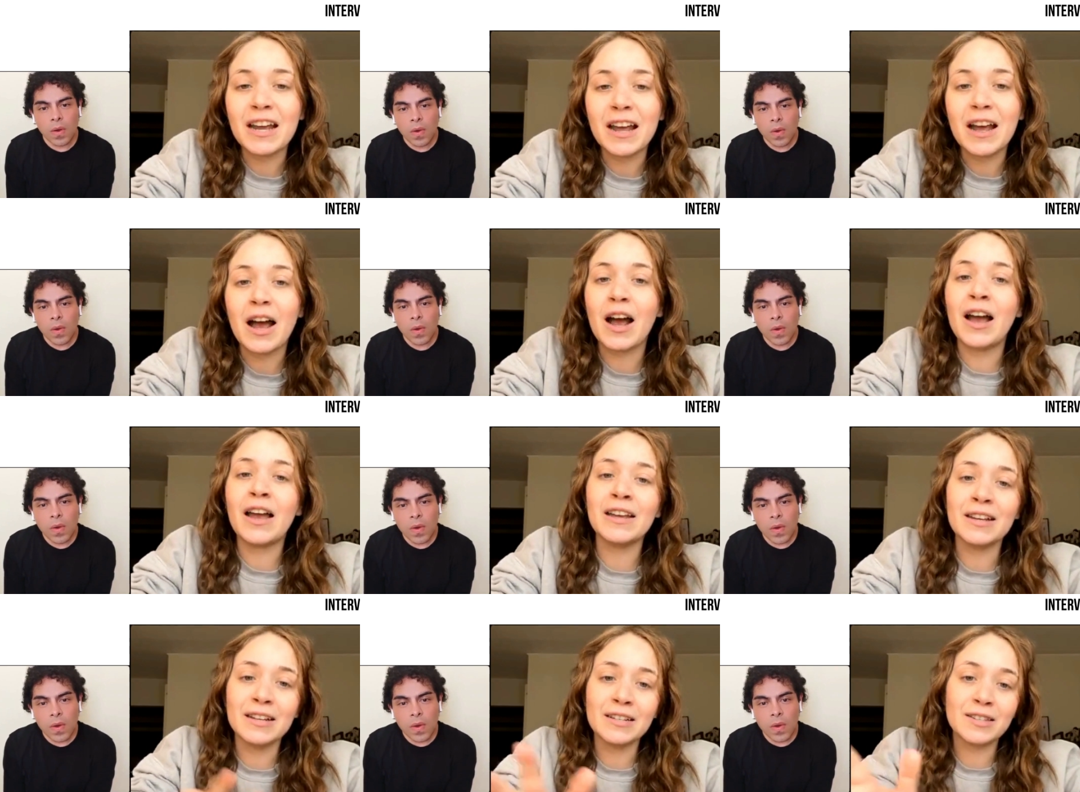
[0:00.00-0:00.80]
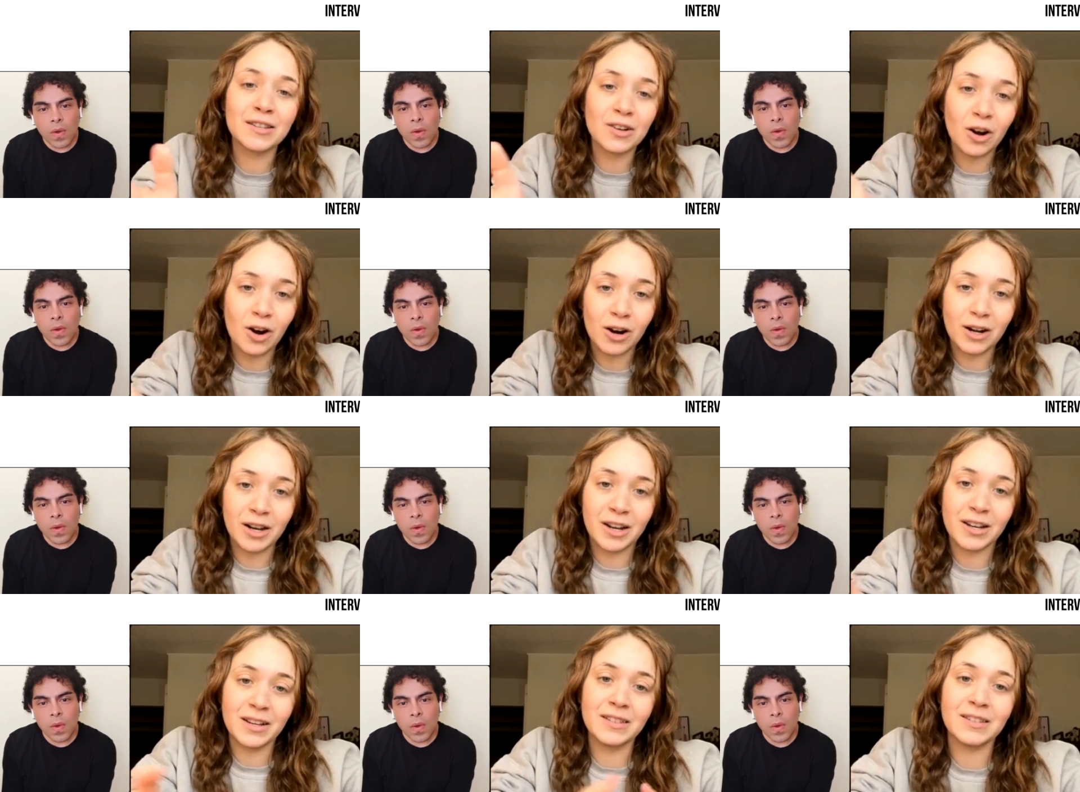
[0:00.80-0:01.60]
Speaker 1: oh. is an
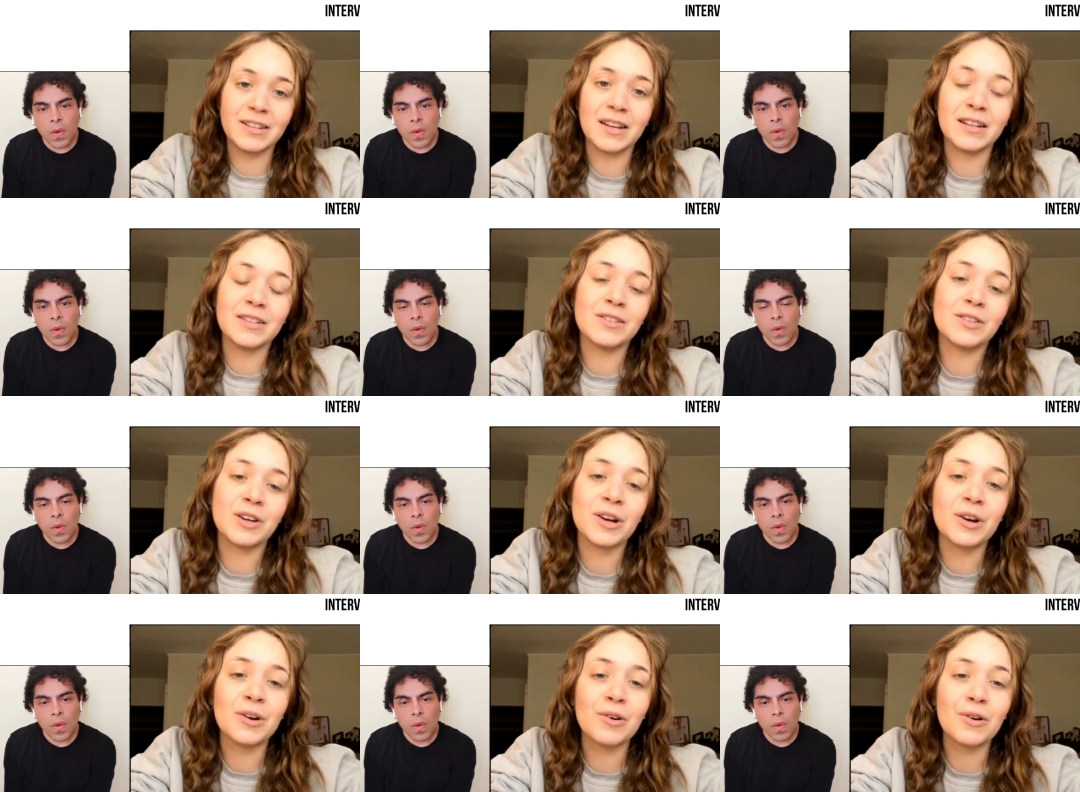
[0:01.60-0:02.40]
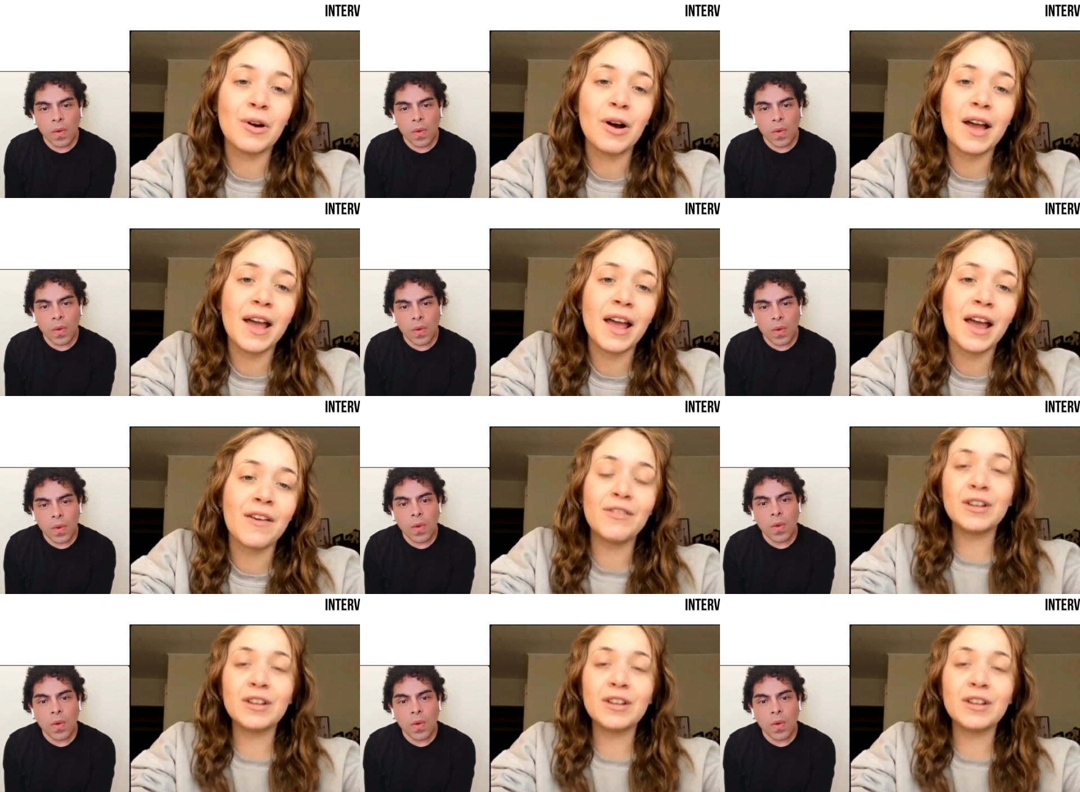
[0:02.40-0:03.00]
artist. So every